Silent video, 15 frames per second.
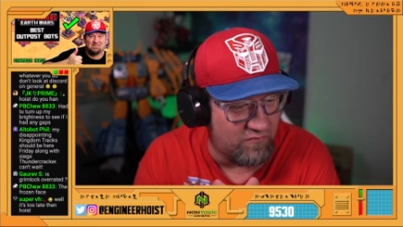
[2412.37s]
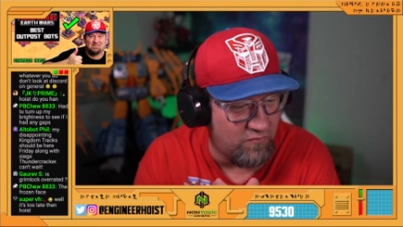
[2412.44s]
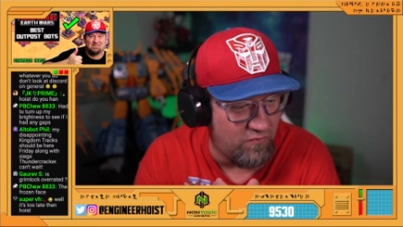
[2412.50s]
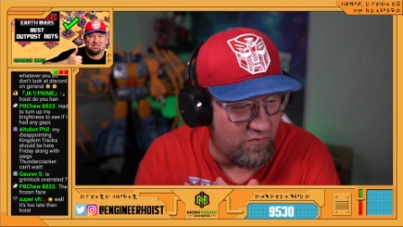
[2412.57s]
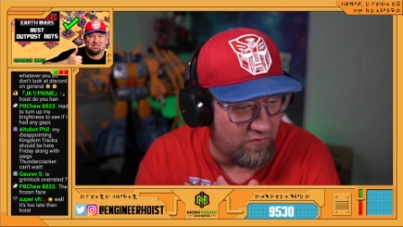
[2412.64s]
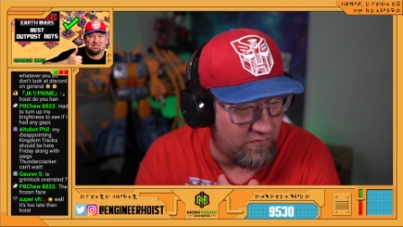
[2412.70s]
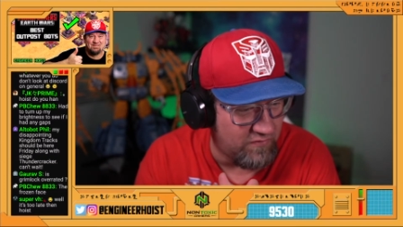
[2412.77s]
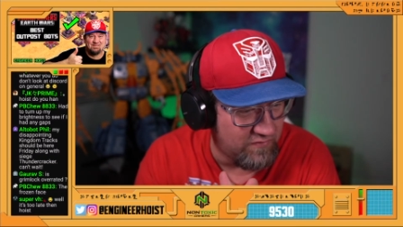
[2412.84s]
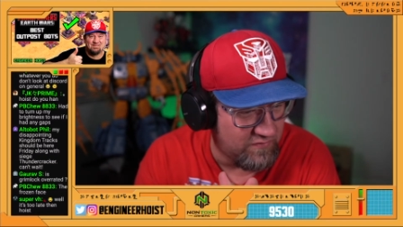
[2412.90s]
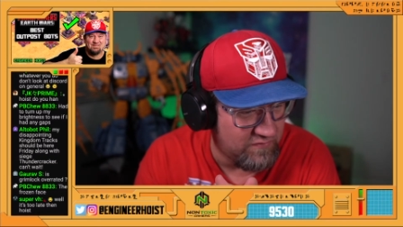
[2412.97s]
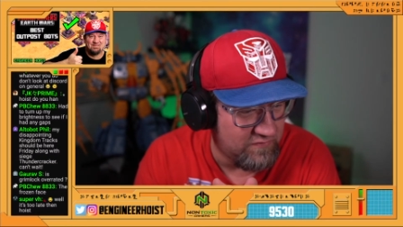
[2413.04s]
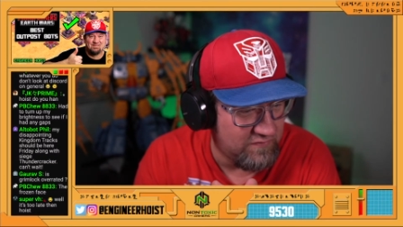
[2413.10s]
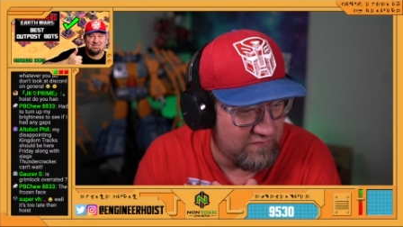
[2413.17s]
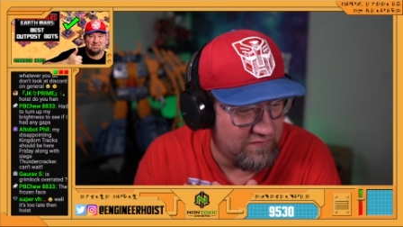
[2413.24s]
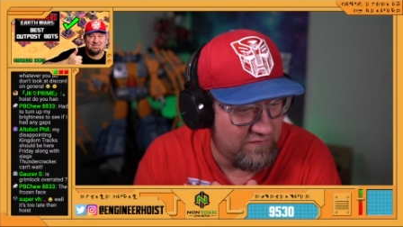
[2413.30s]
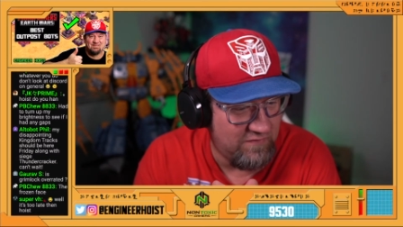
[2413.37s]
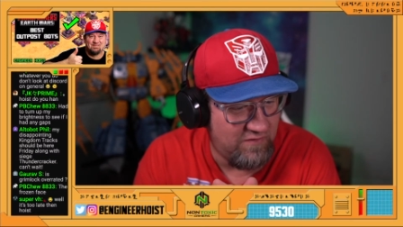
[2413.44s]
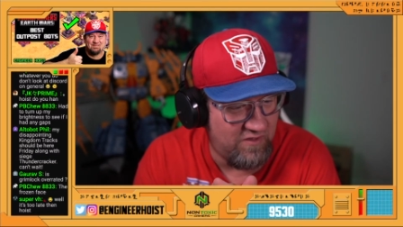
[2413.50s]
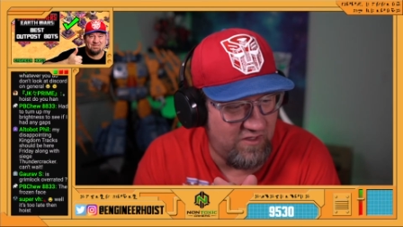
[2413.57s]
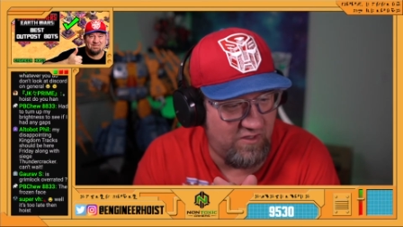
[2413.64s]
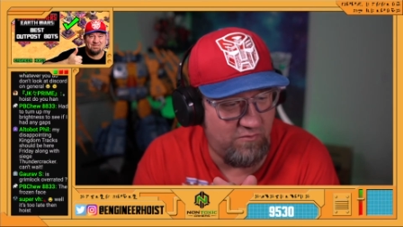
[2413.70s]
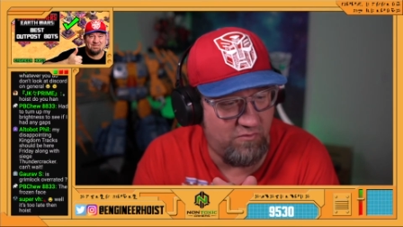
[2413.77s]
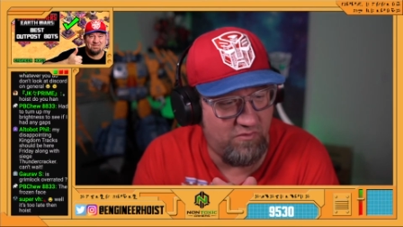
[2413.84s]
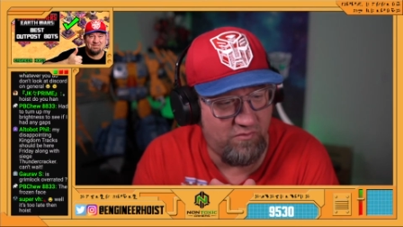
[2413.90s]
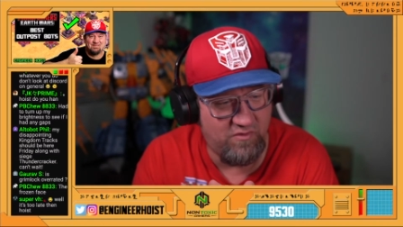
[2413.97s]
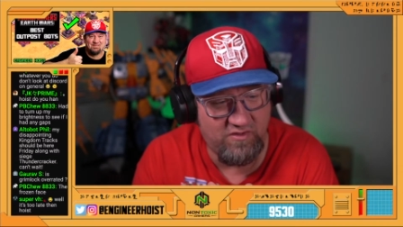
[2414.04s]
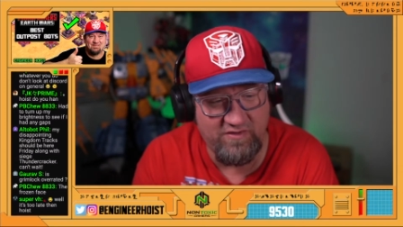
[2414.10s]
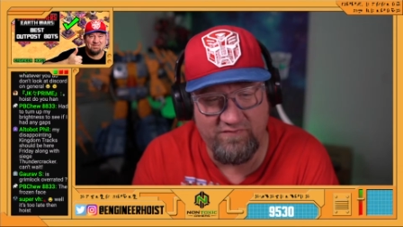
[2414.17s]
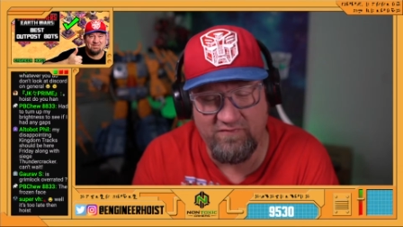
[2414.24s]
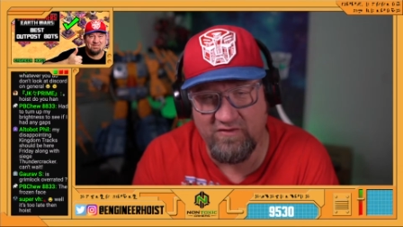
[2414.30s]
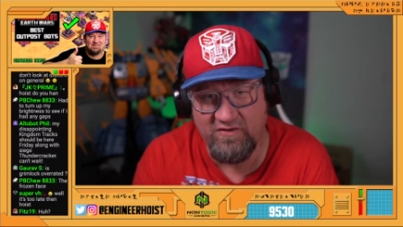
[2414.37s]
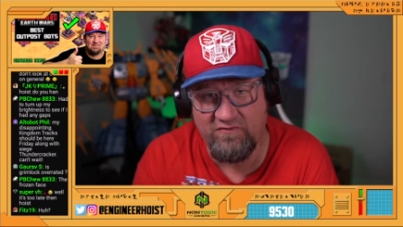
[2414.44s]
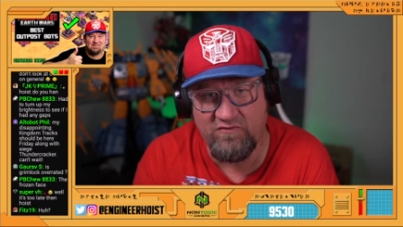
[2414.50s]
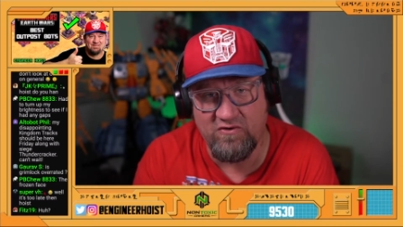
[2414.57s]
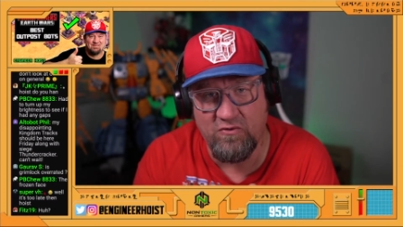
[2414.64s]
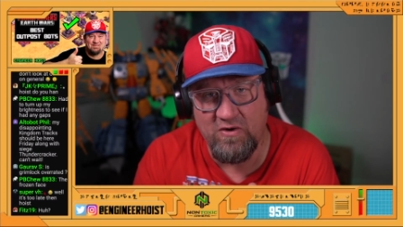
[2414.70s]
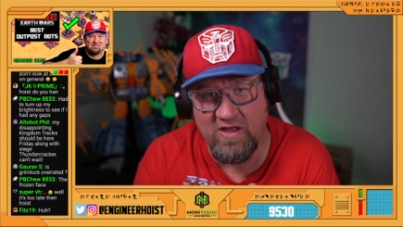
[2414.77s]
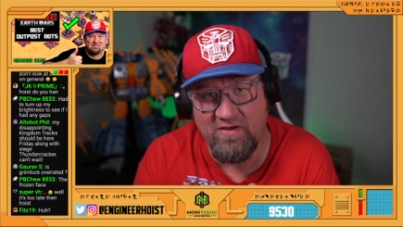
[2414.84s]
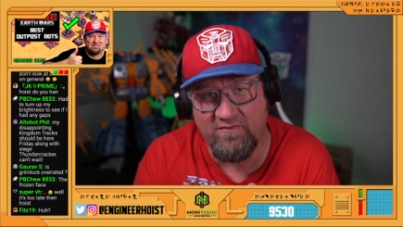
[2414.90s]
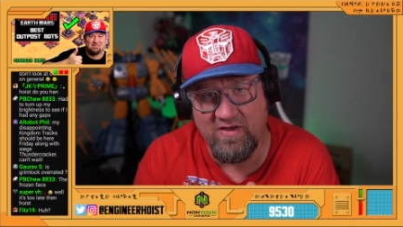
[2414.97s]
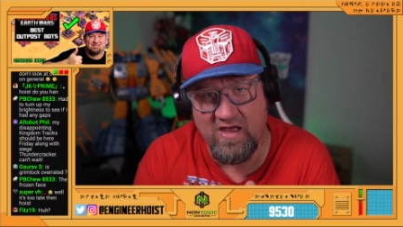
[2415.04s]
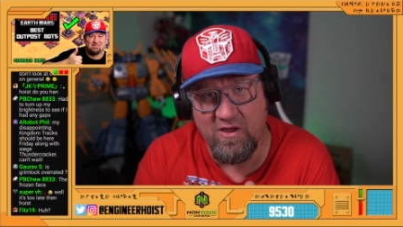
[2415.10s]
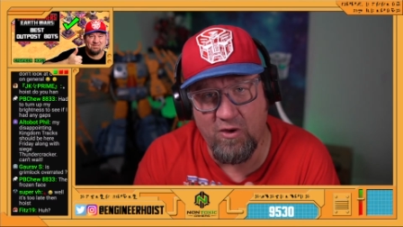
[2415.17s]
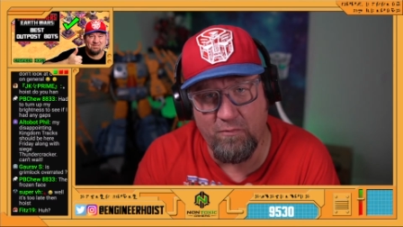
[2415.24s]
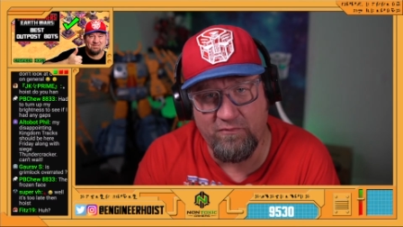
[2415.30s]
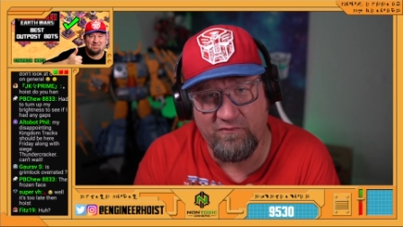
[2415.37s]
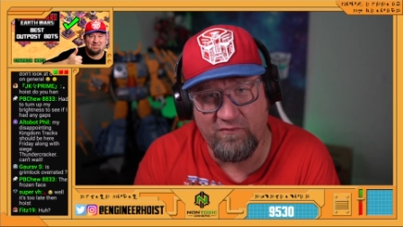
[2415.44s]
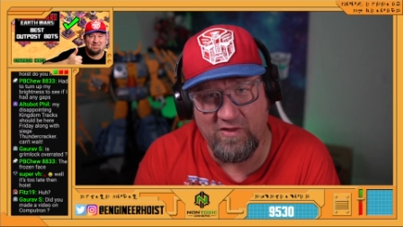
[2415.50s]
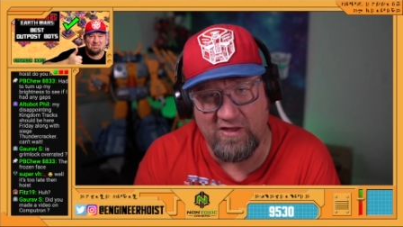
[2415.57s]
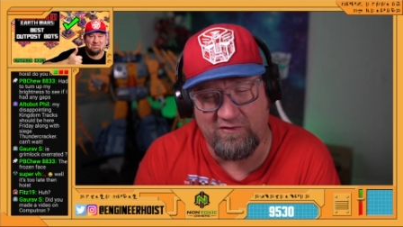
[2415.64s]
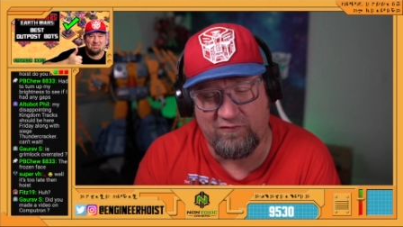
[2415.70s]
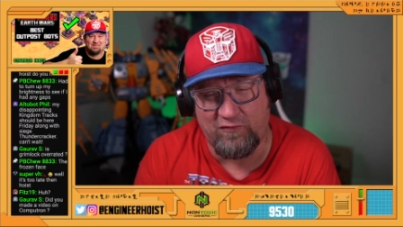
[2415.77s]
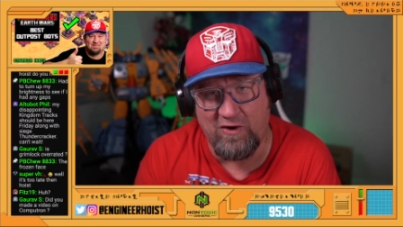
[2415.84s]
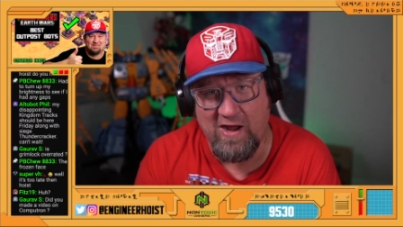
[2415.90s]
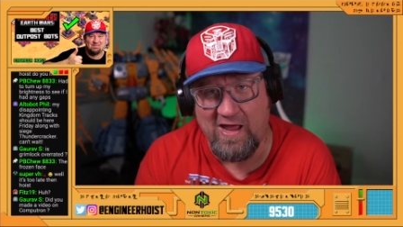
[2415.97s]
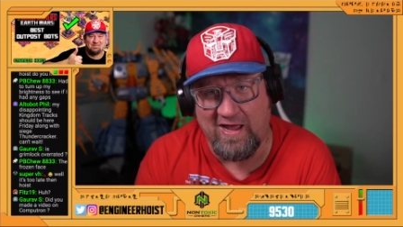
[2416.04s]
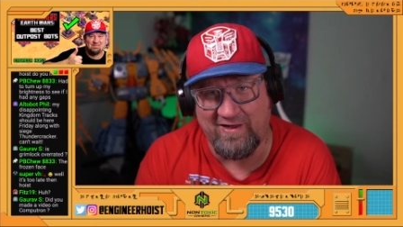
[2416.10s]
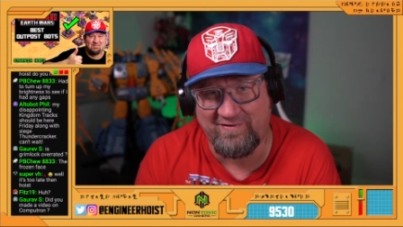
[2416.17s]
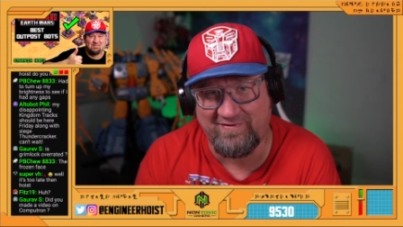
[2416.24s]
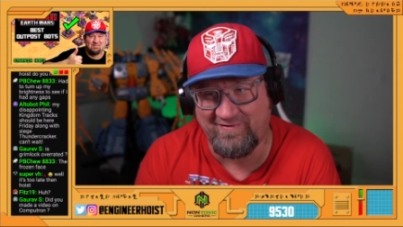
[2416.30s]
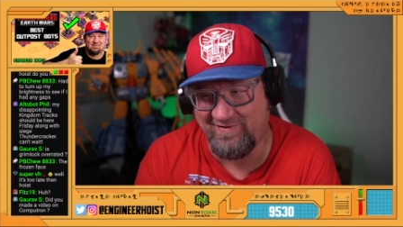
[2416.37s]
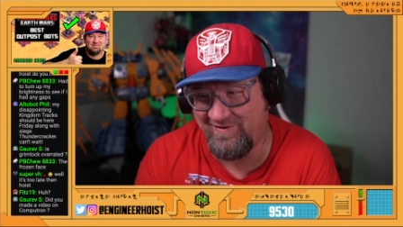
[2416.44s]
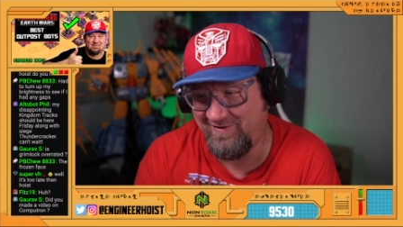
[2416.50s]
Cool. Well, at least you don't have high hopes for that tracks.